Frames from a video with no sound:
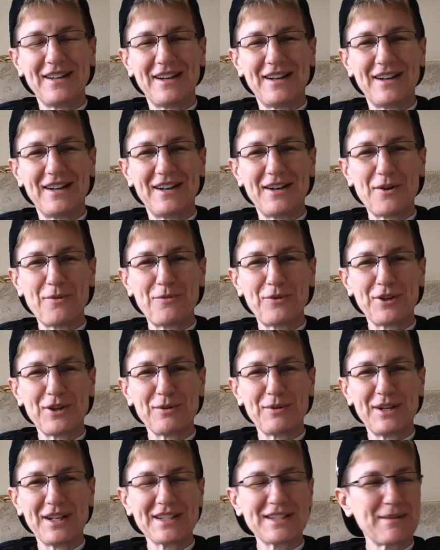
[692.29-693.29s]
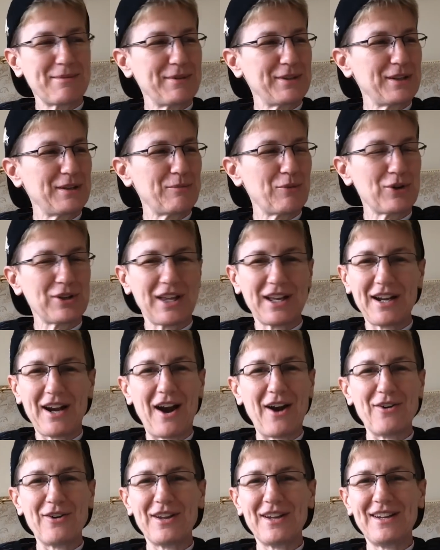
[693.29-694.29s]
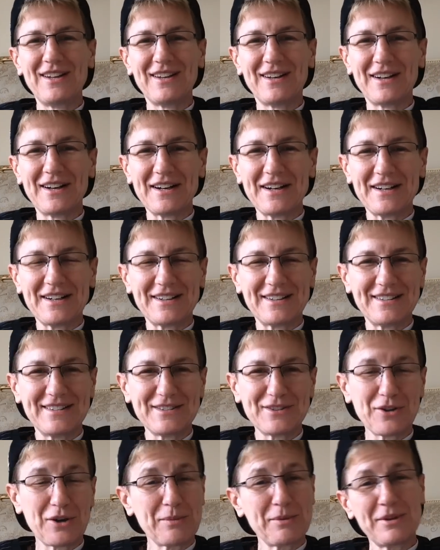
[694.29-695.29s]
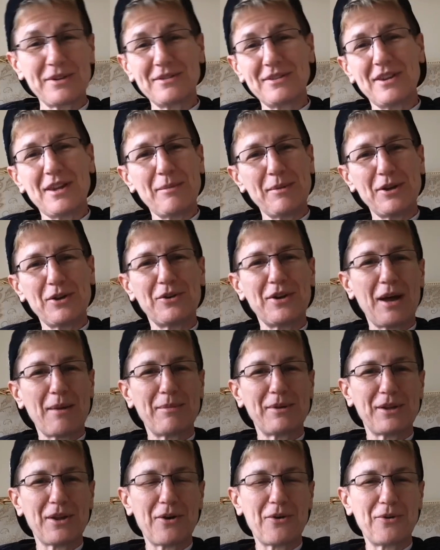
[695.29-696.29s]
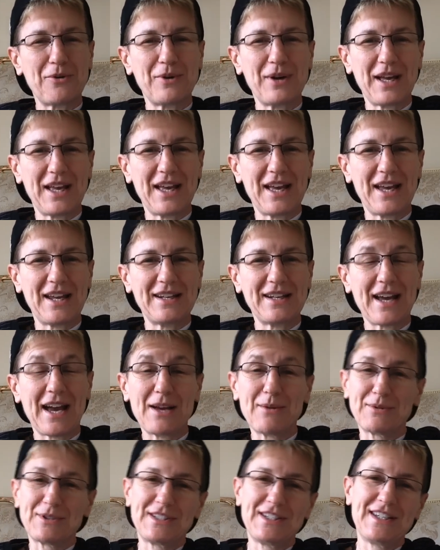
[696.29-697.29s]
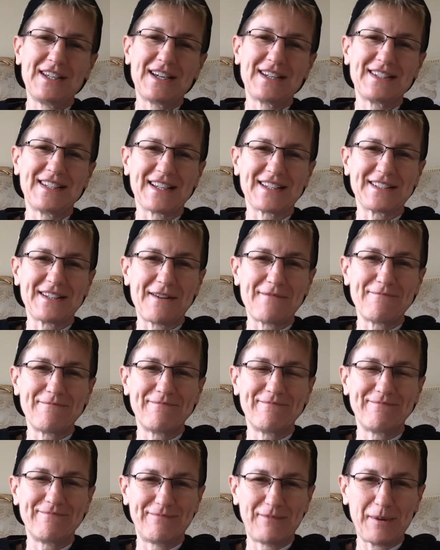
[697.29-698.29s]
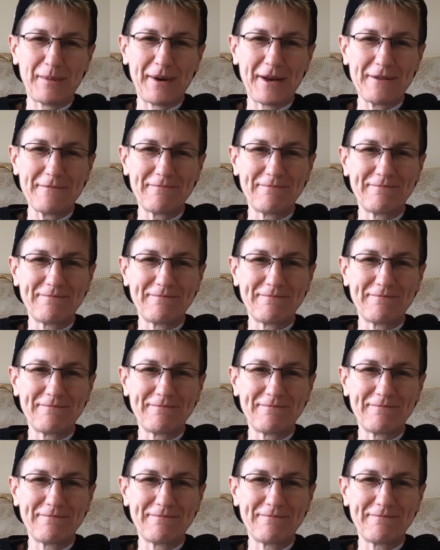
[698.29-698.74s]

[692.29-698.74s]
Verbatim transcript: Uh, hopefully, you're reading something a little more lighthearted, uh, enjoyable. Let me know down below, and I will see you guys next time. Bye bye.